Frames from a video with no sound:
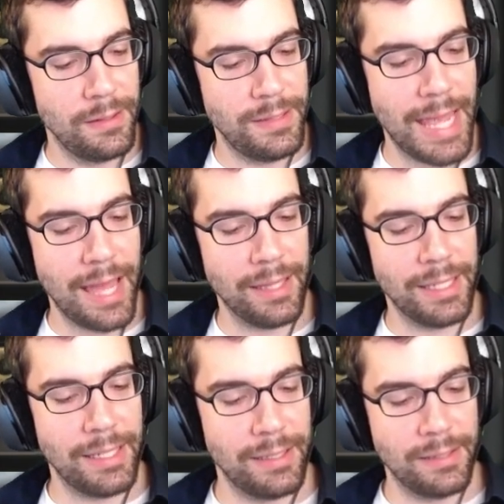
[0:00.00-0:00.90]

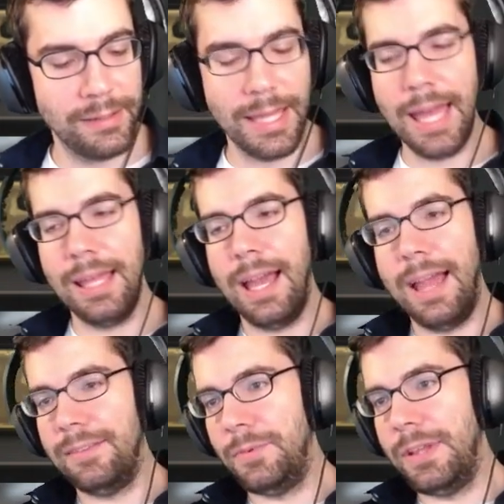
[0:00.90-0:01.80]
daily that I
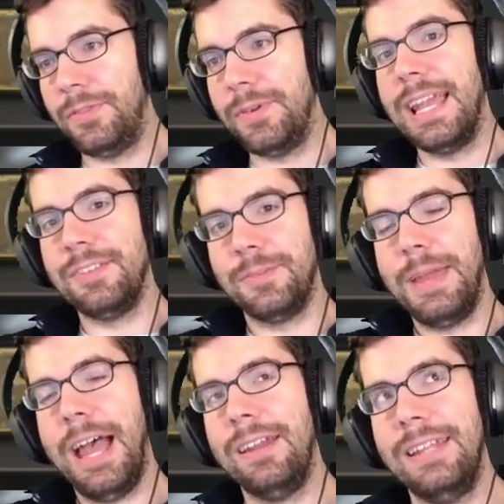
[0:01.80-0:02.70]
have to win three games with
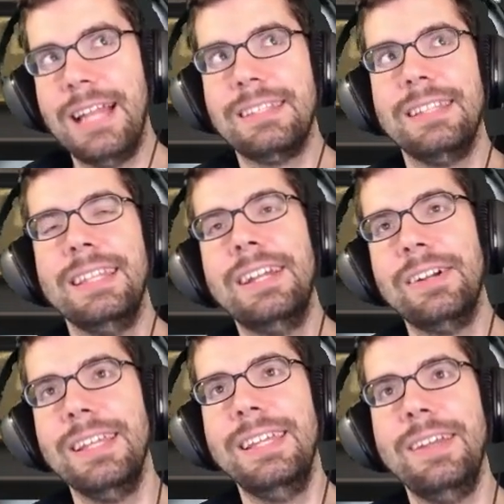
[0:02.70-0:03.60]
Paladin. That's
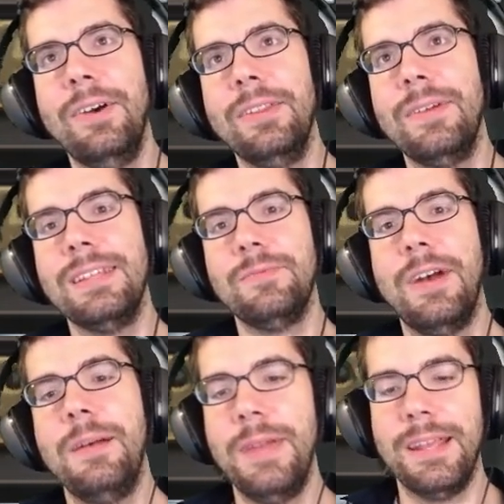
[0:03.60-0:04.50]
literally the only reason
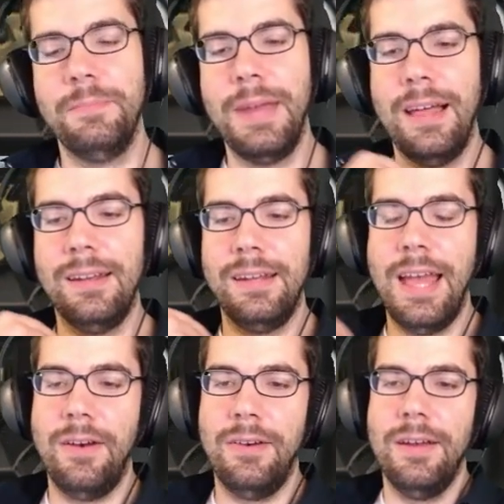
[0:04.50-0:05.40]
why I'm picking Paladin
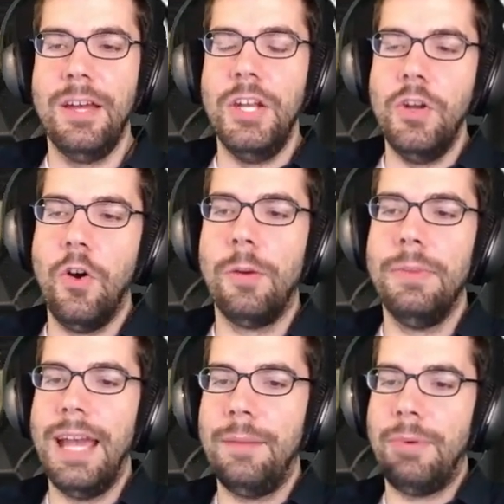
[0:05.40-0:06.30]
now.
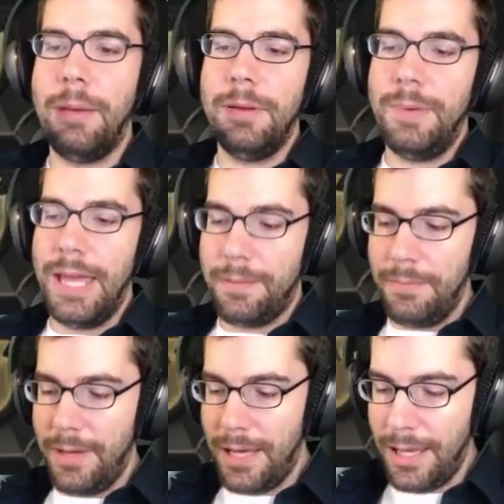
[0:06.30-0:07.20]
Normally, I'd probably pick
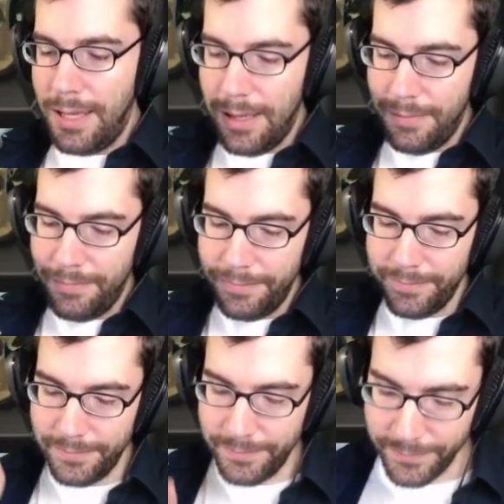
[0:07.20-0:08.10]
uh,
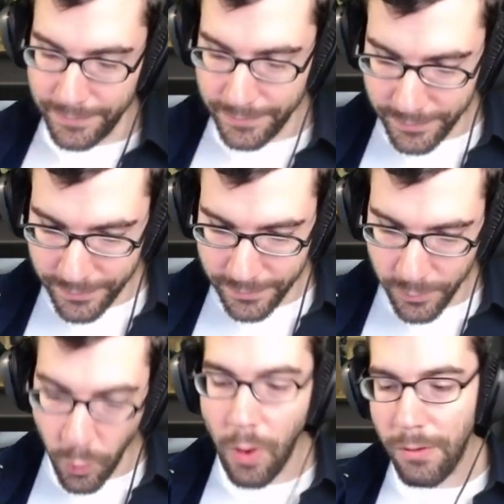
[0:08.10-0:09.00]

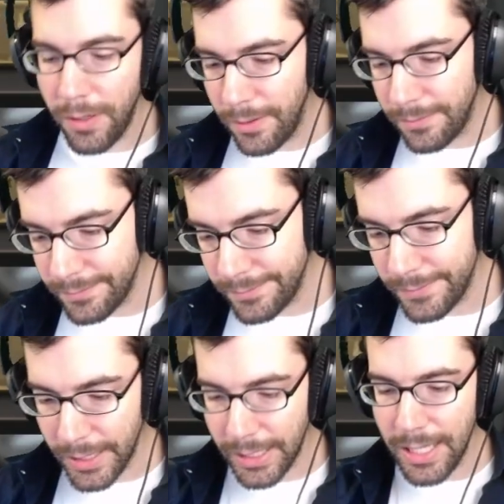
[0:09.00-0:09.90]
Warrior,
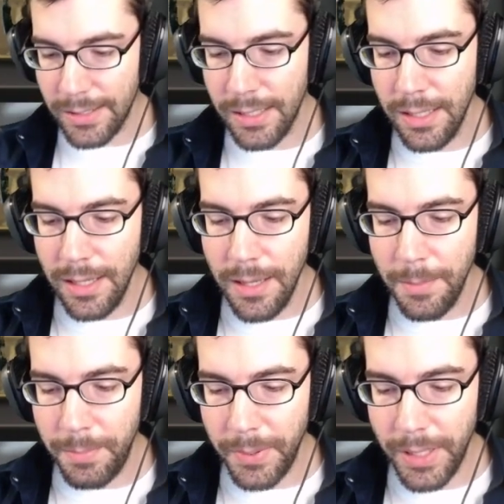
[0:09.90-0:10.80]
I guess.
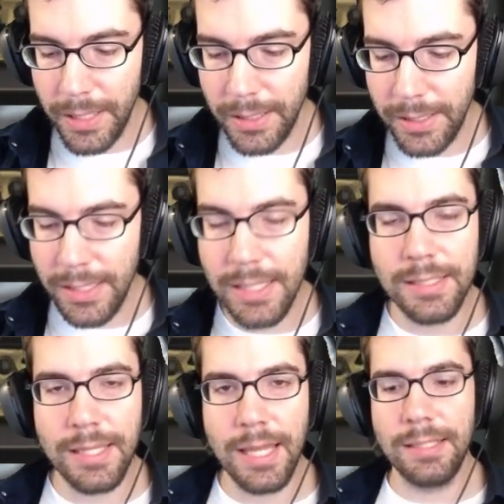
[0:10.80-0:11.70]
But in this
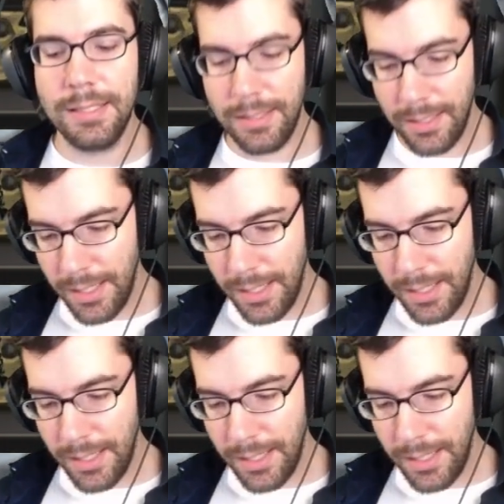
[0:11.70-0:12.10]
sense,